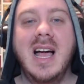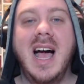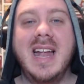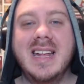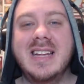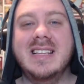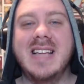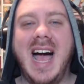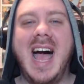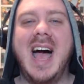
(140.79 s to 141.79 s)
And it is
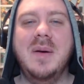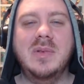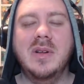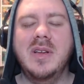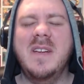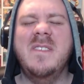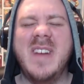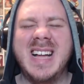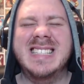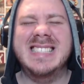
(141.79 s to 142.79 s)
absolutely
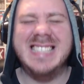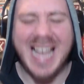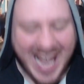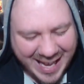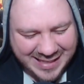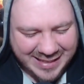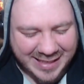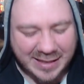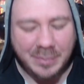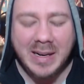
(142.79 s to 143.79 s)
fantastic.